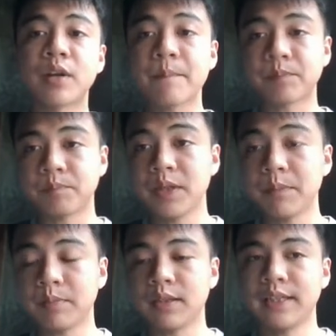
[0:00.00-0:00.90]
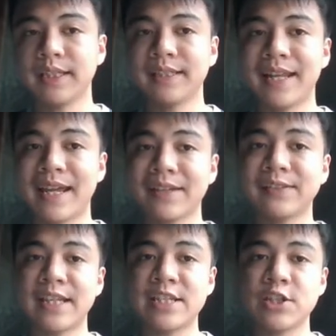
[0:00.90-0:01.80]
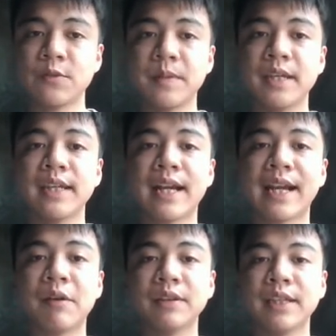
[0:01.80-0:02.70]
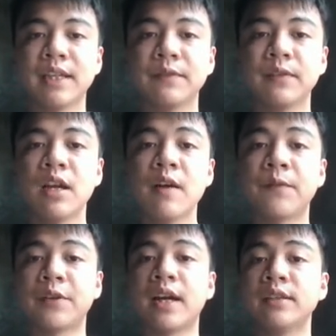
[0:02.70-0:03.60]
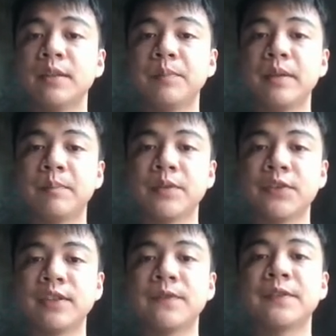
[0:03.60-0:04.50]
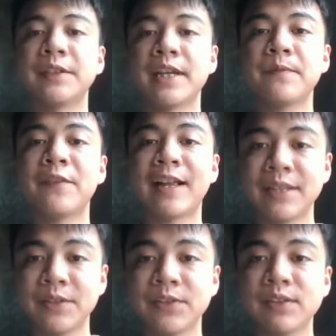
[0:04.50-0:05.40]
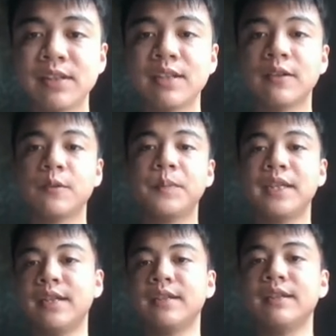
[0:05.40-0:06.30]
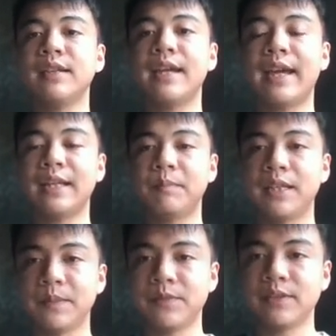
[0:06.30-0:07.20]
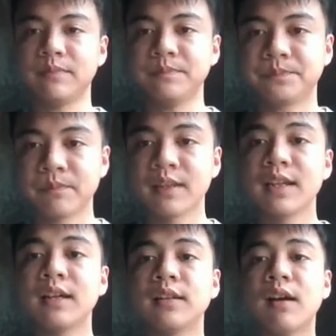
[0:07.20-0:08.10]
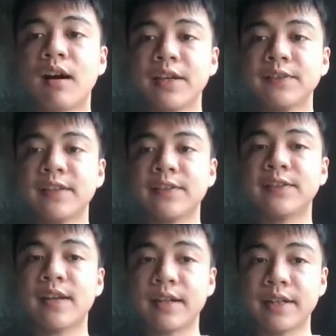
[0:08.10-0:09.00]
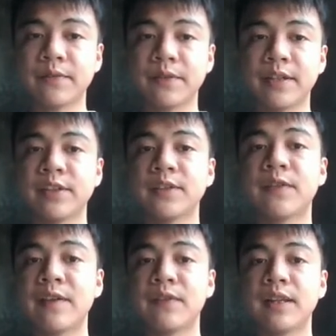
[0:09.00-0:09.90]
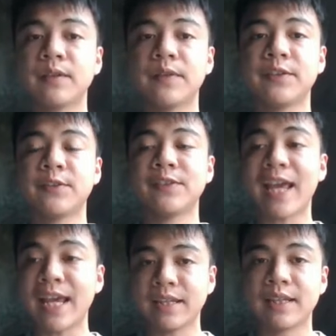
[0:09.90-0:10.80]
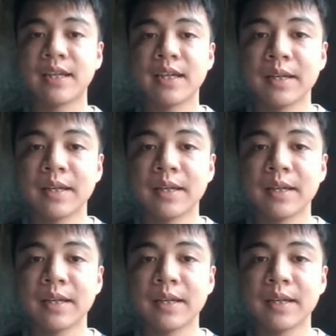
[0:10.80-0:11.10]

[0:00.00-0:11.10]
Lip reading: prompt people in the next stage to begin accounting for other people's differing values, opinions, and beliefs. Law is necessary for the survival of a society,